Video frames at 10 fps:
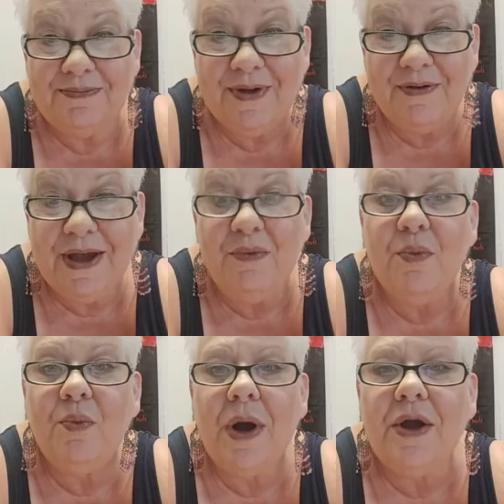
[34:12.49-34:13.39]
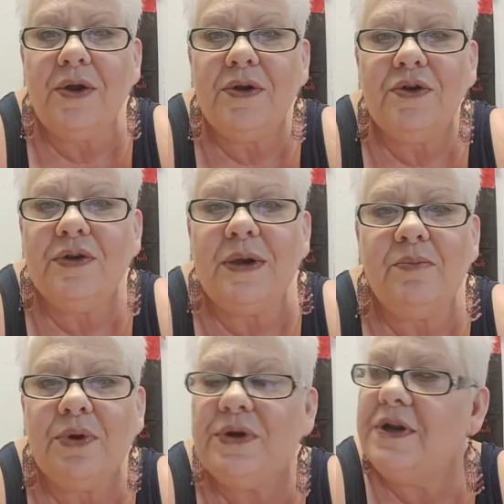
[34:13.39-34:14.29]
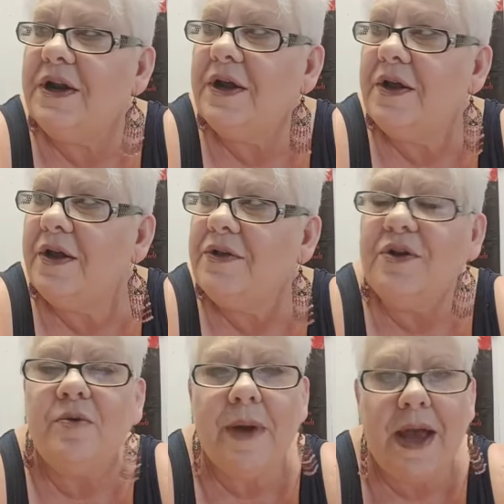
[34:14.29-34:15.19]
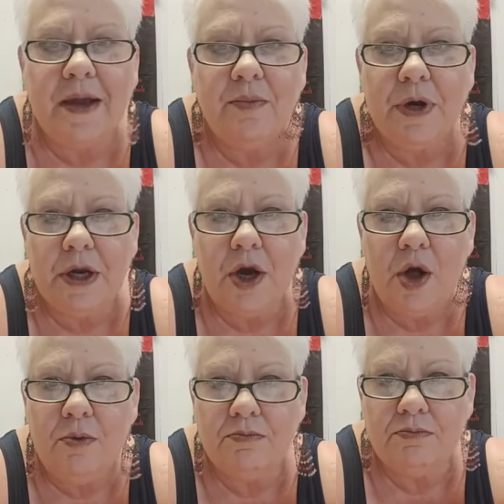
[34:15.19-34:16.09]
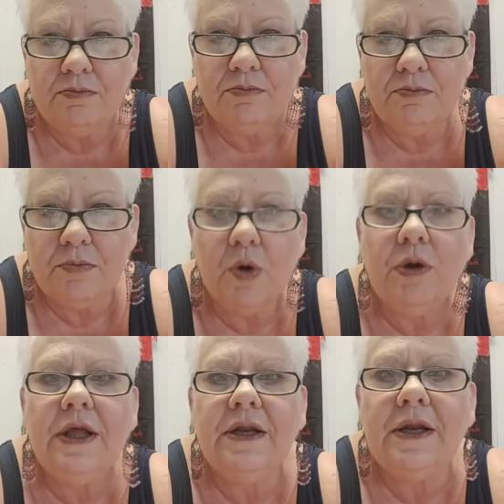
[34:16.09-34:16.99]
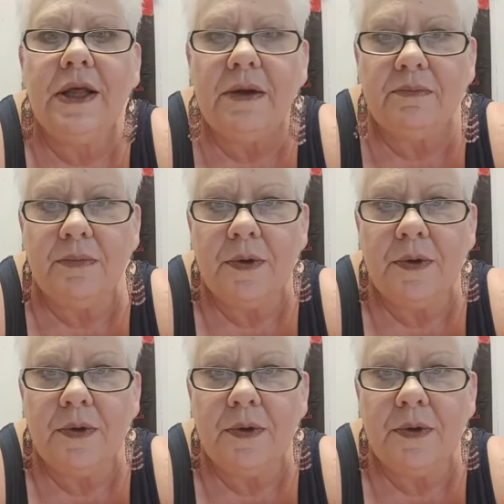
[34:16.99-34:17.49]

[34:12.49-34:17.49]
Okay, why do you keep putting it in a glitter bag and bringing it home or letting it in?